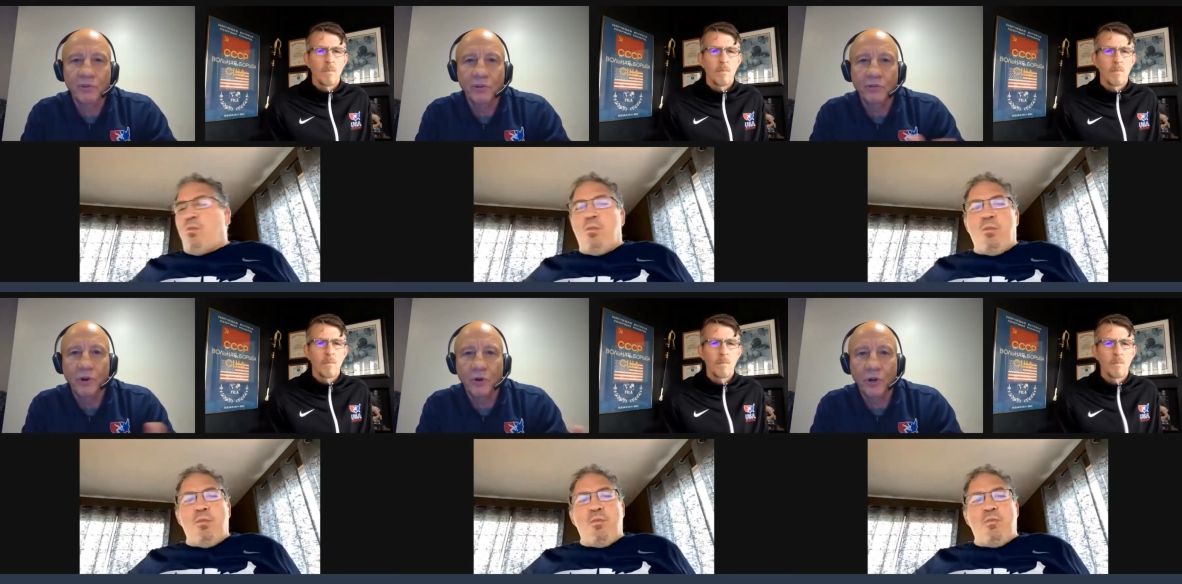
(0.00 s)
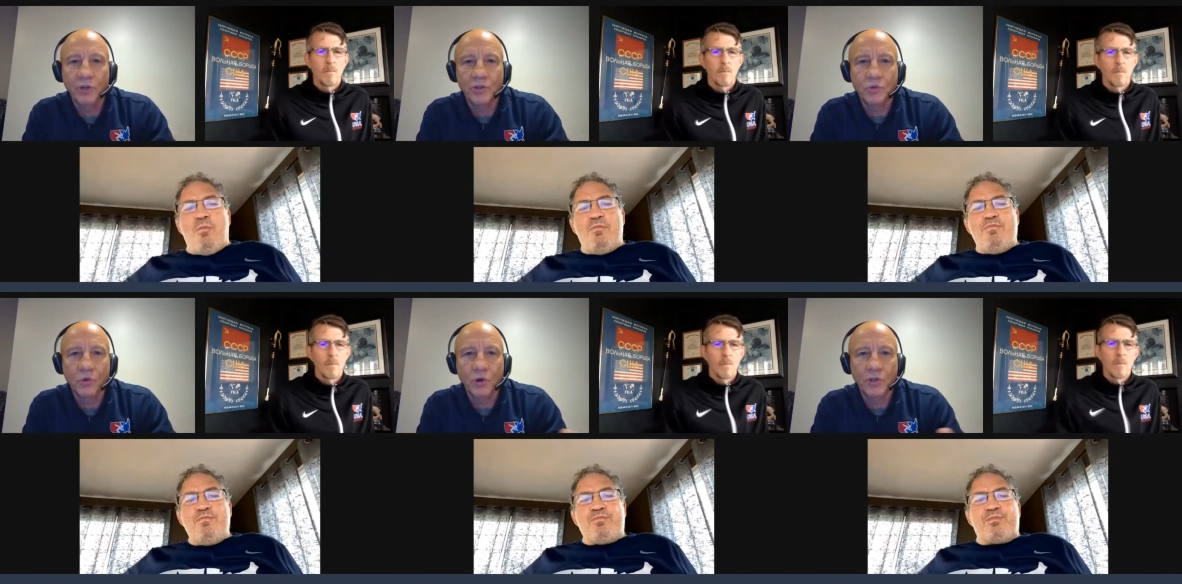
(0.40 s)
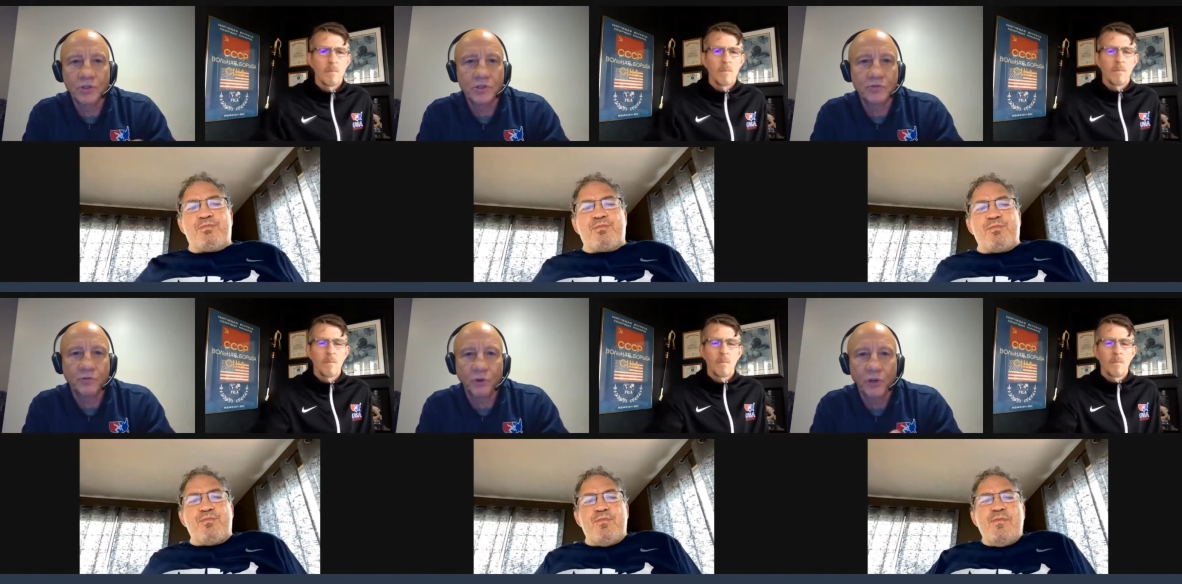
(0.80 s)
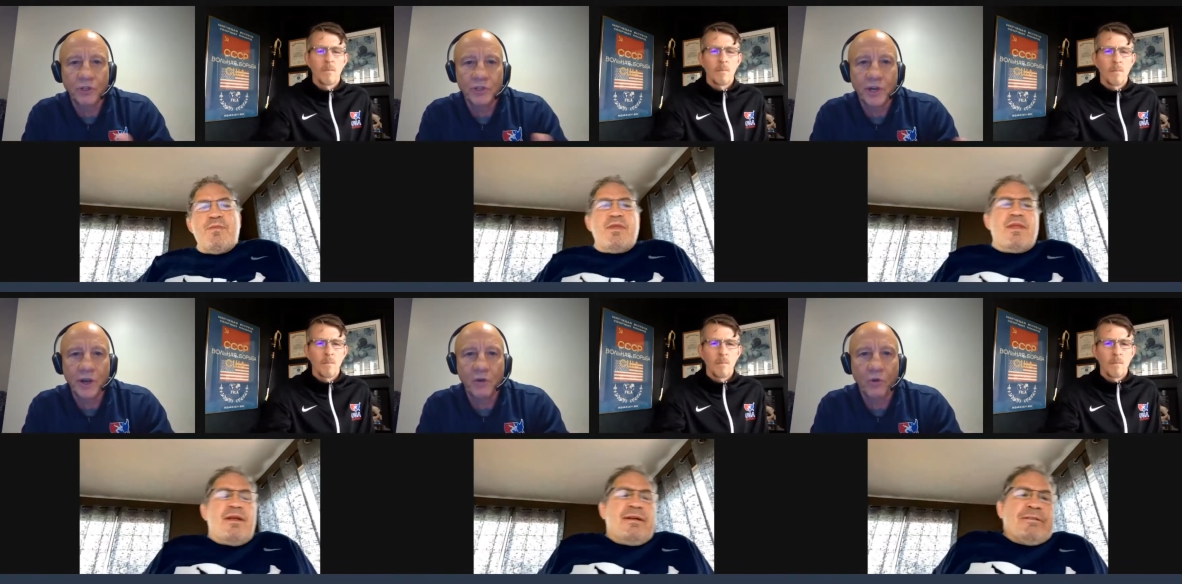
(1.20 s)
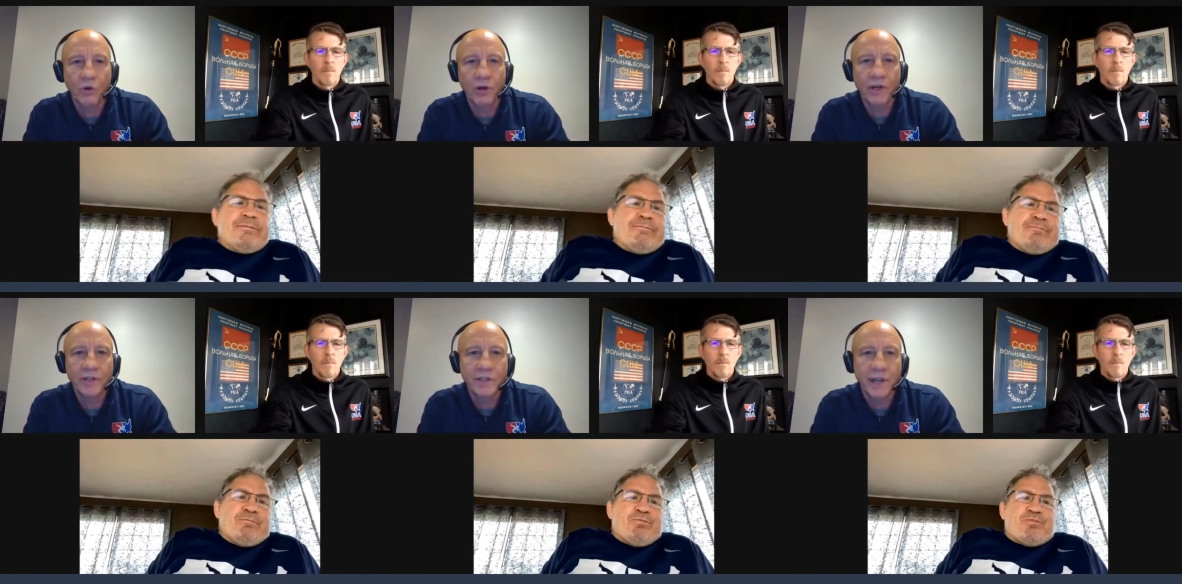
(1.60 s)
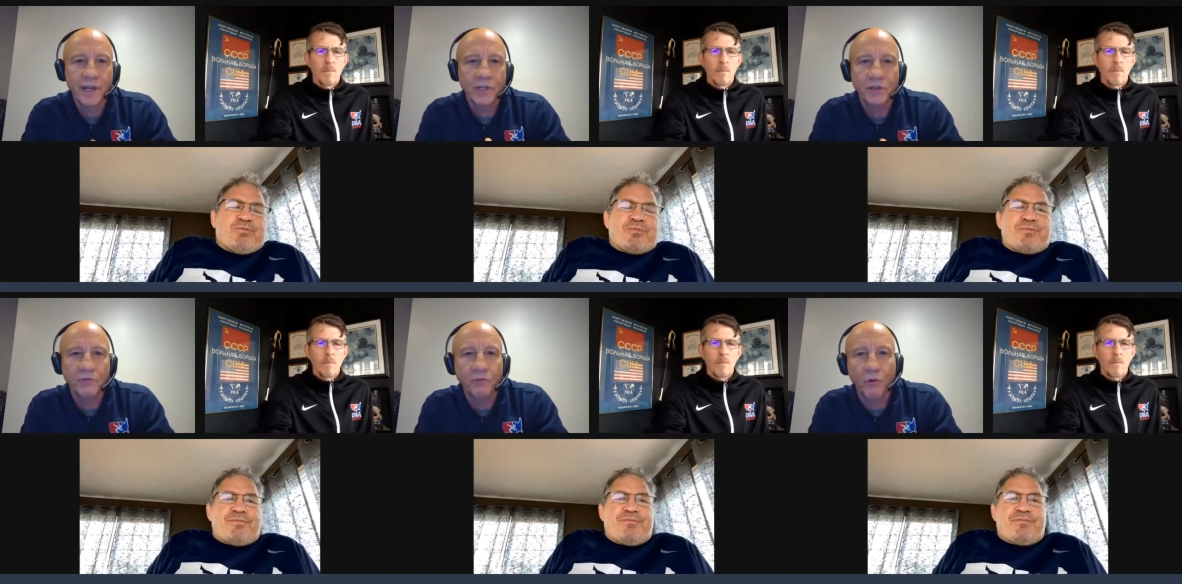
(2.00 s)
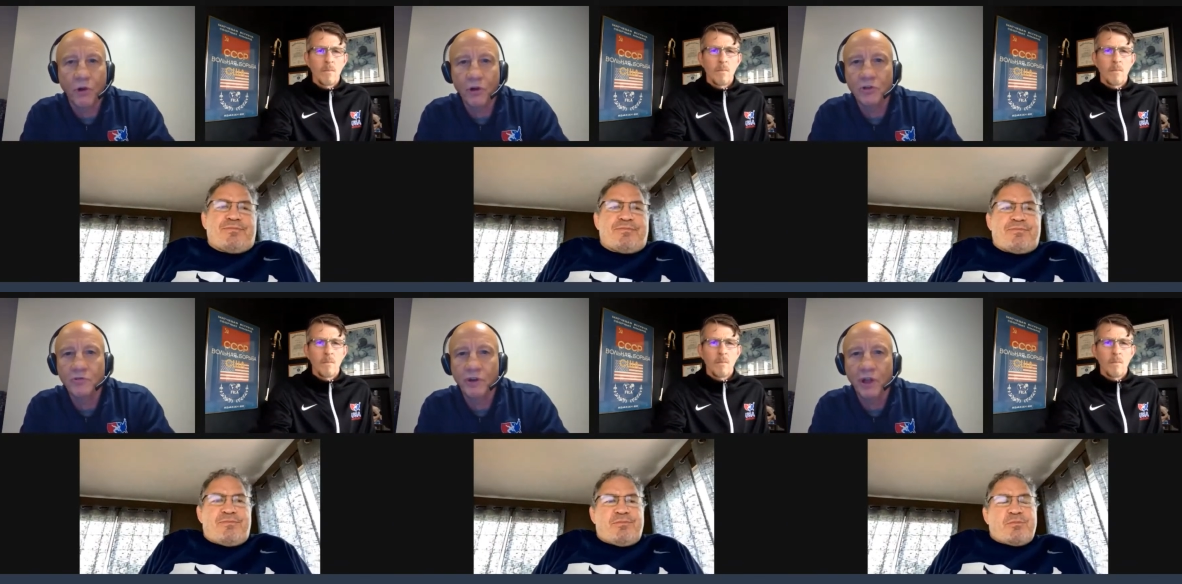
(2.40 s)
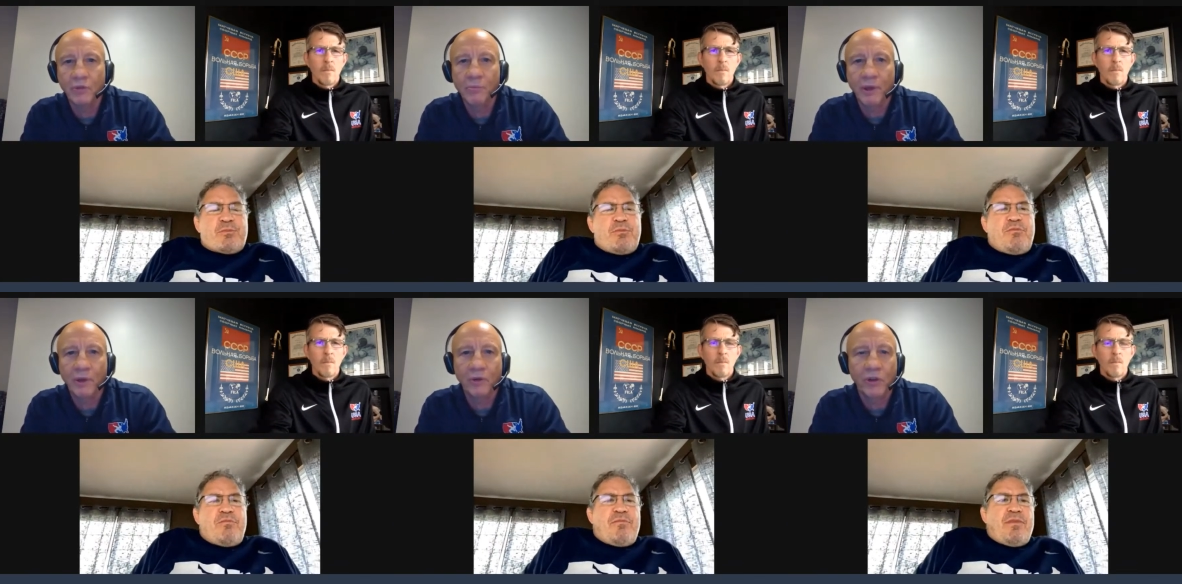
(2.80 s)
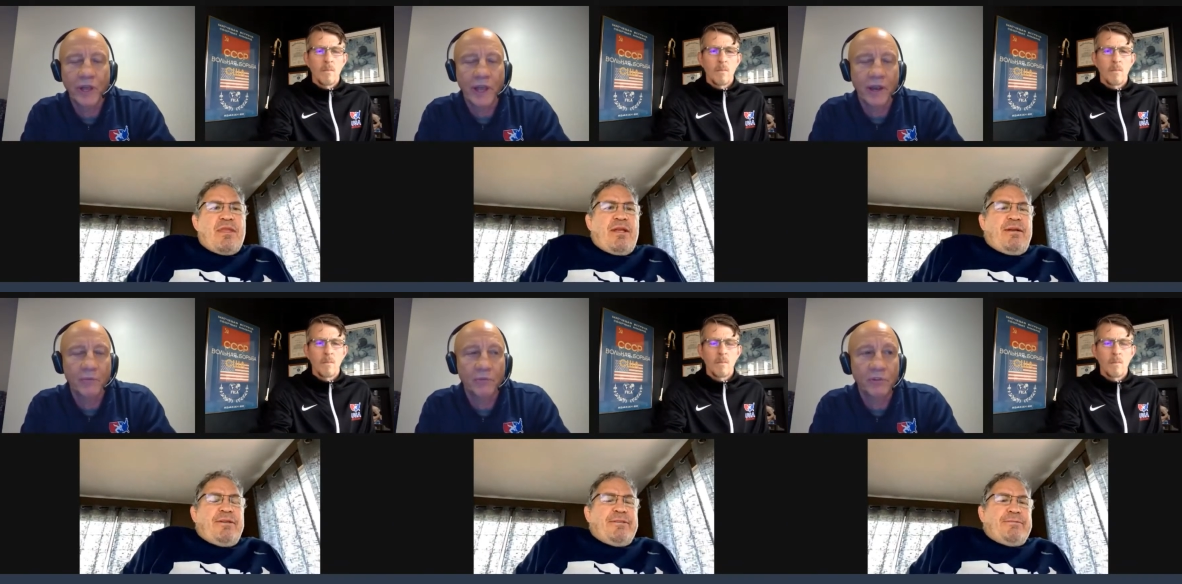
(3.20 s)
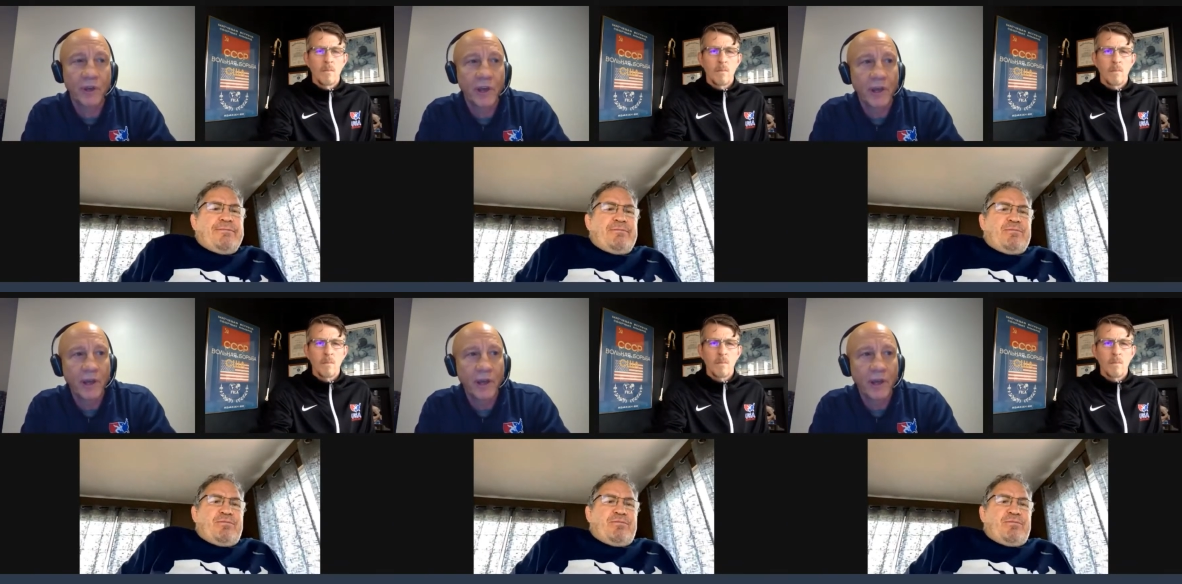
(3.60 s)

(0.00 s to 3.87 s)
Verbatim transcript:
Speaker 1: devoted towards freestyle orientation for our developmental camps,